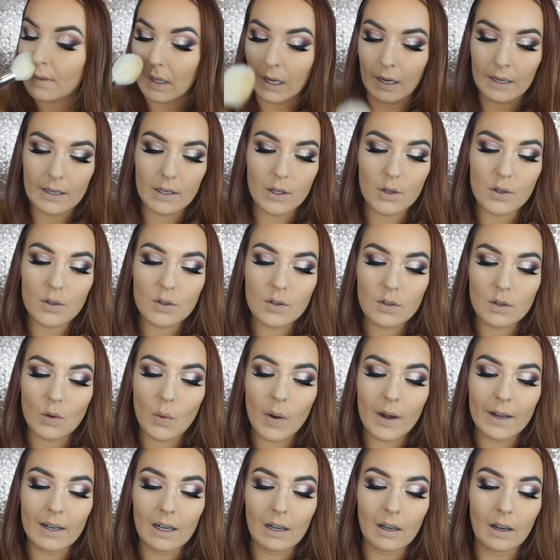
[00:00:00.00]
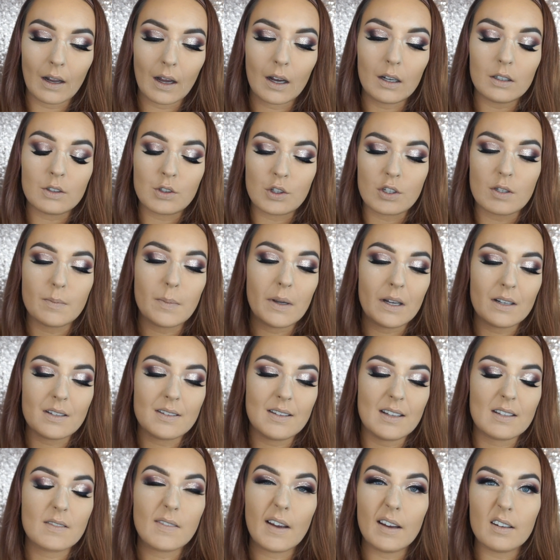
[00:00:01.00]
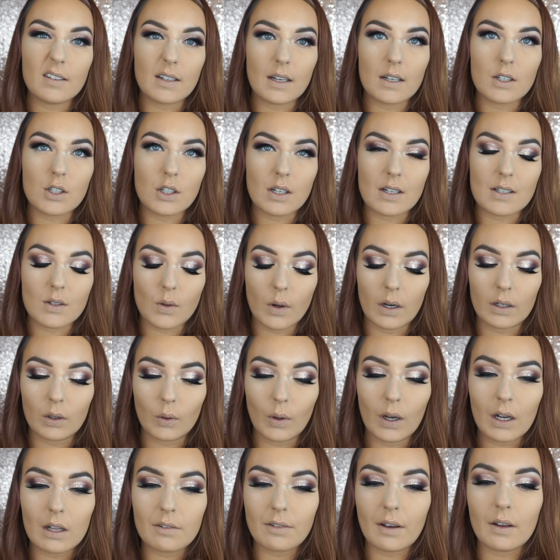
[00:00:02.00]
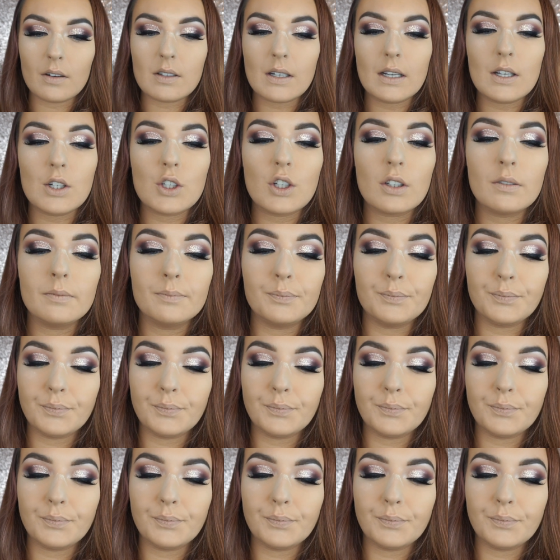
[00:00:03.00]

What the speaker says: I use quite a lot just because this foundation is quite an oily foundation.